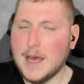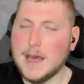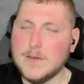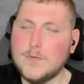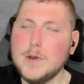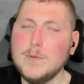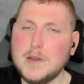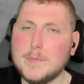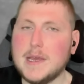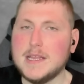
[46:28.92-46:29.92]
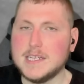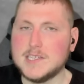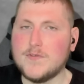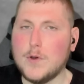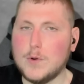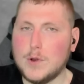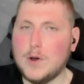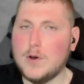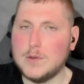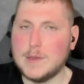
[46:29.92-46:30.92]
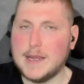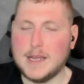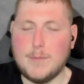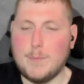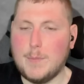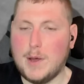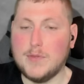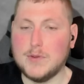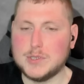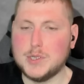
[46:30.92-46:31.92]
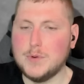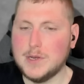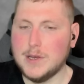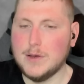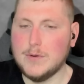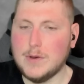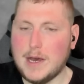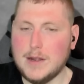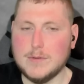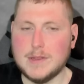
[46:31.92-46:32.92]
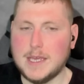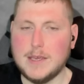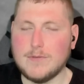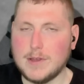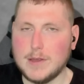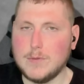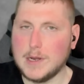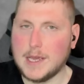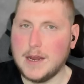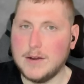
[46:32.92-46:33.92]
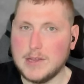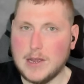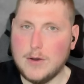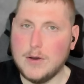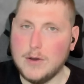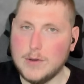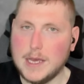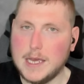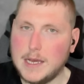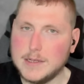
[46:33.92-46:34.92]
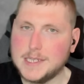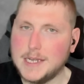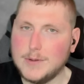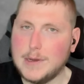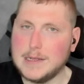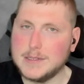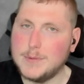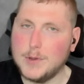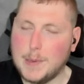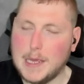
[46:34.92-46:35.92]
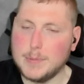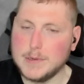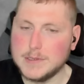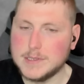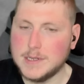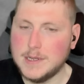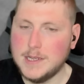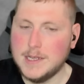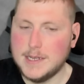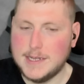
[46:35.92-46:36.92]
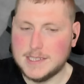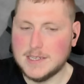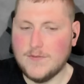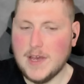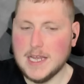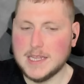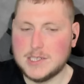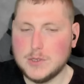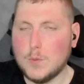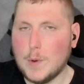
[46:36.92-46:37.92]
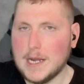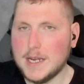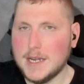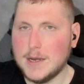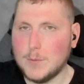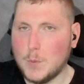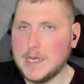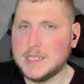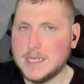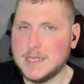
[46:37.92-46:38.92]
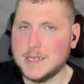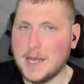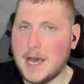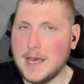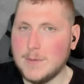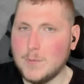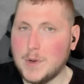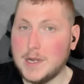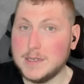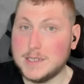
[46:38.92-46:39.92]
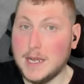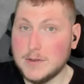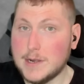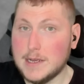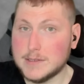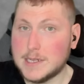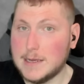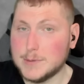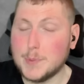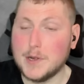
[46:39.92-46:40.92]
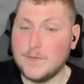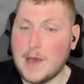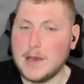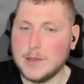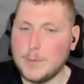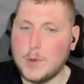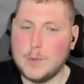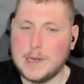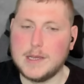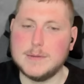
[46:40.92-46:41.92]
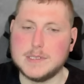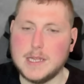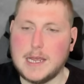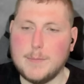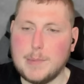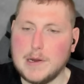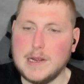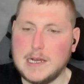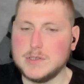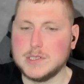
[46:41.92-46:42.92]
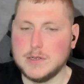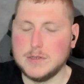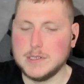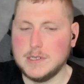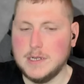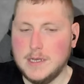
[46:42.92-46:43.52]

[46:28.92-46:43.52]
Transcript: If we would have made this phone call like a month or two ago, I don't think he really would have cared. Like, oh, okay, I'll send you out some new papers. It's the fact that you waited and wasted the time when Dr. Now's time's pretty valuable when it comes to like a bariatric surgeon.